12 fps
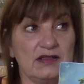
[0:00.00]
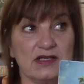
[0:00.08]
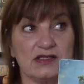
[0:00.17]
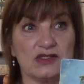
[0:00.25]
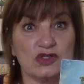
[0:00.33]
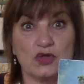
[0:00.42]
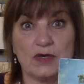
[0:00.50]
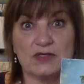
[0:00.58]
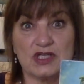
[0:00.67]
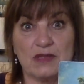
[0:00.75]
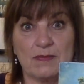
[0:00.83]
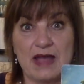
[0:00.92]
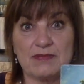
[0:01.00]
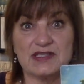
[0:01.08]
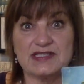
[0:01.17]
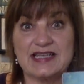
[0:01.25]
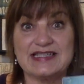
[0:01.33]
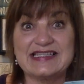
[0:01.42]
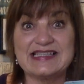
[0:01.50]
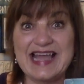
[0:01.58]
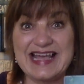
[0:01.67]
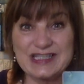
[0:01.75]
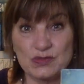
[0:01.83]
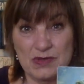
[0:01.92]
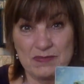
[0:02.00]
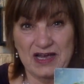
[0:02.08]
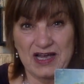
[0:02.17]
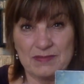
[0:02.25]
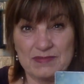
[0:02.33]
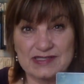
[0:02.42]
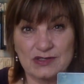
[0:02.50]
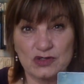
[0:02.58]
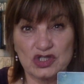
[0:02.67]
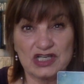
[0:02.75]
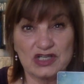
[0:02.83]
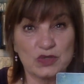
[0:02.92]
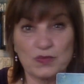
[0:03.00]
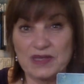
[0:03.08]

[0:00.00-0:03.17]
there's a scripture in the Bible that says, lest we become as little children,